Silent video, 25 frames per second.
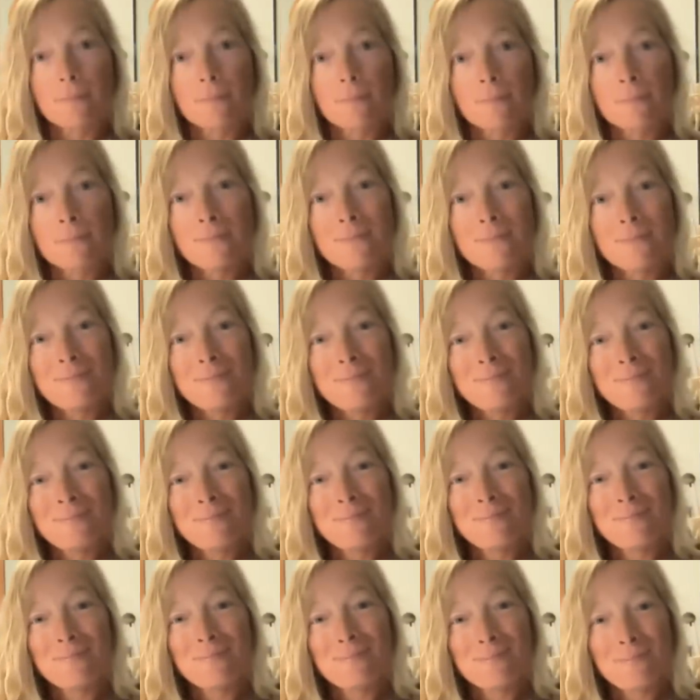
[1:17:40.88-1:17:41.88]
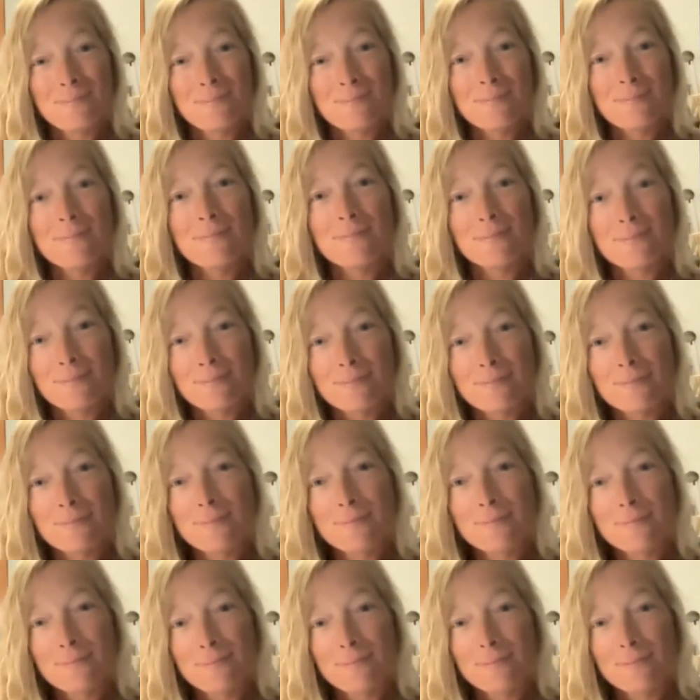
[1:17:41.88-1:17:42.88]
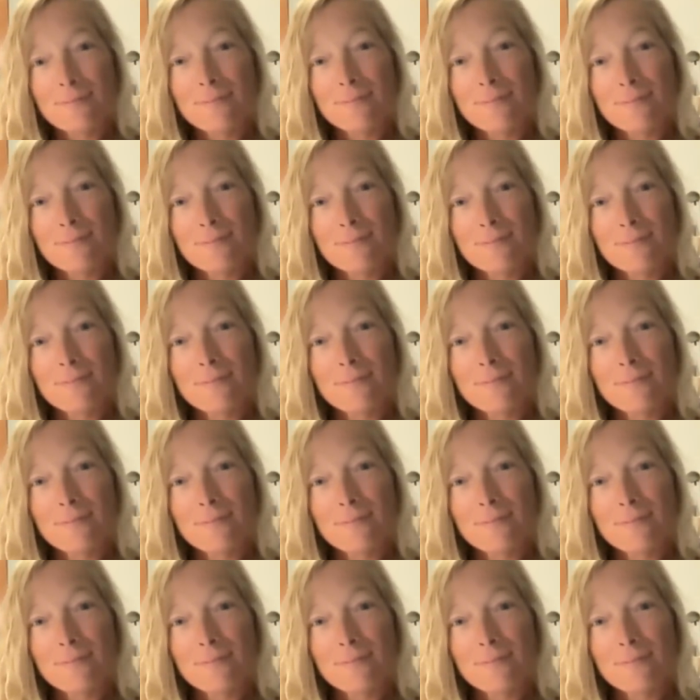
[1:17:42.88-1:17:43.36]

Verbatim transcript: and they have different features. So